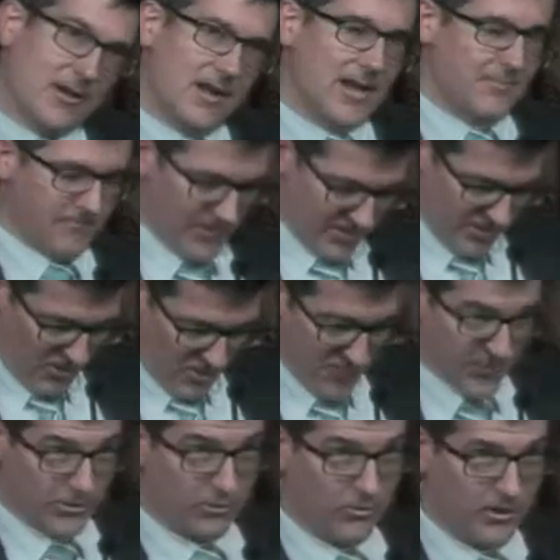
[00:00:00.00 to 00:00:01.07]
I'm very
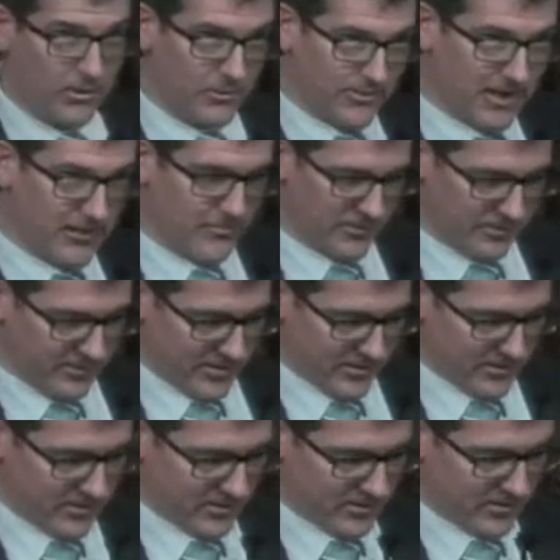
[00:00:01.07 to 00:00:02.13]
open to working with anyone that would like to
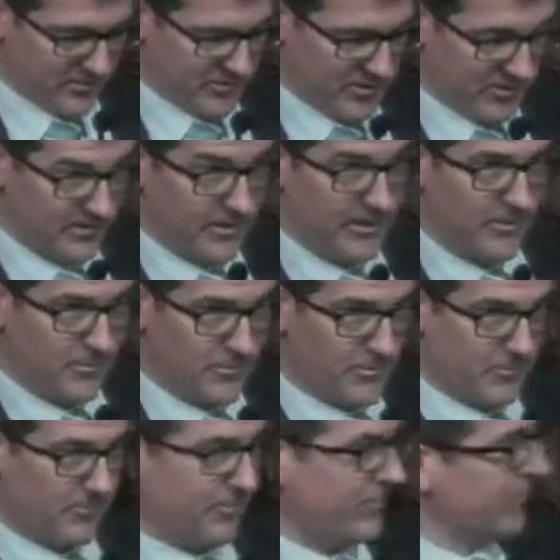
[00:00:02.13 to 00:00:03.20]
talk to me later
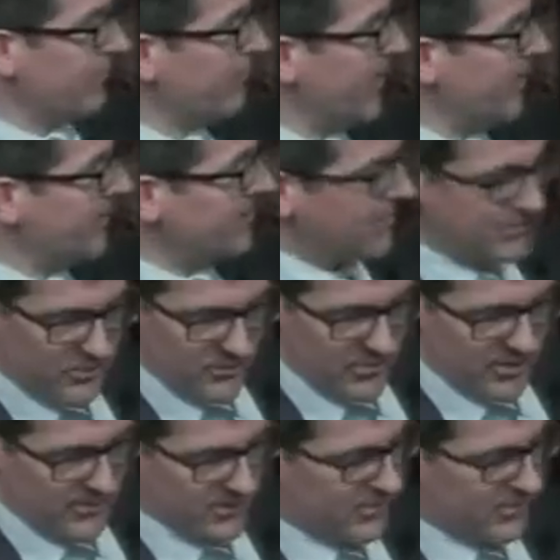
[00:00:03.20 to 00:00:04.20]
about baby steps you can make in this